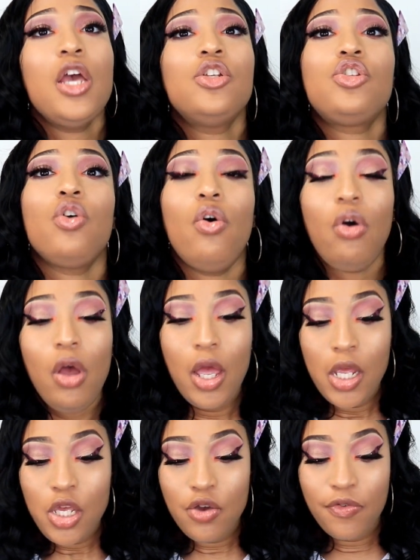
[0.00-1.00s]
So
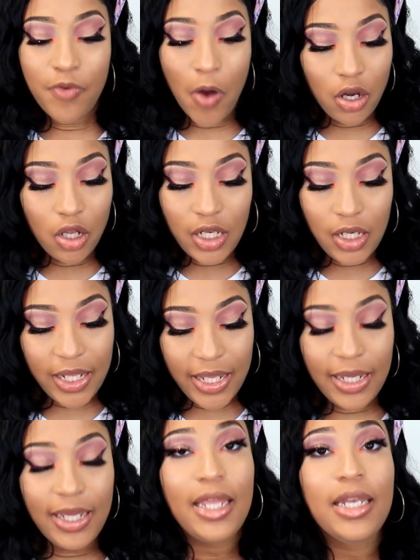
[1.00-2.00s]
you follow the
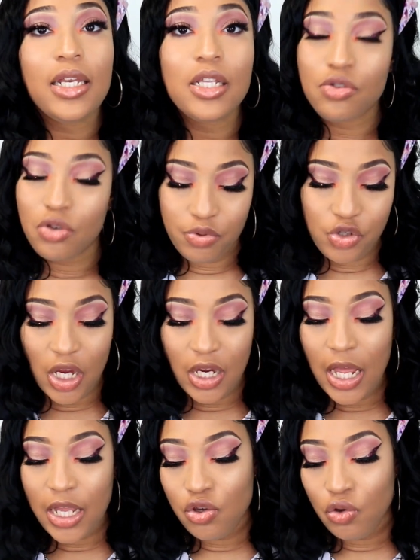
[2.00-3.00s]
link in the
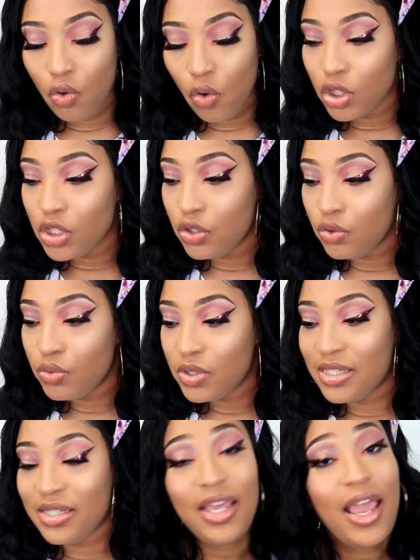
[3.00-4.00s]
description and you go to
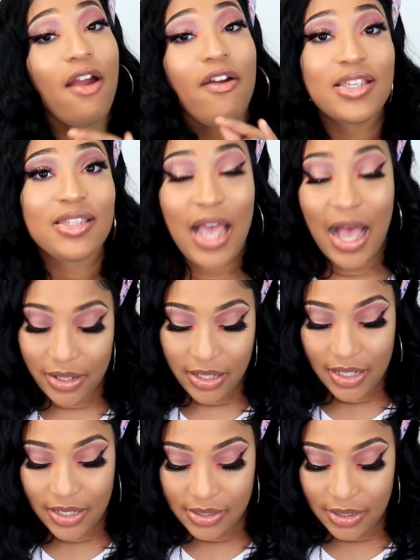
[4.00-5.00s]
CRS
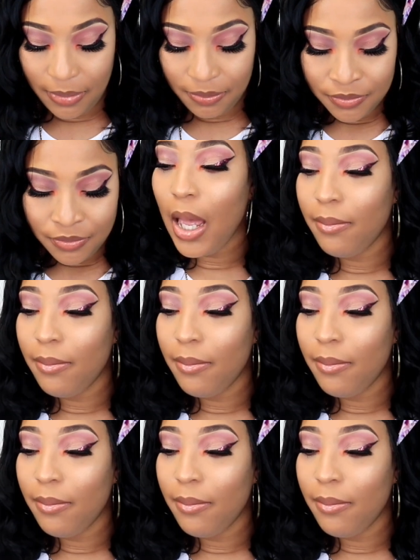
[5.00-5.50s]
Calculator.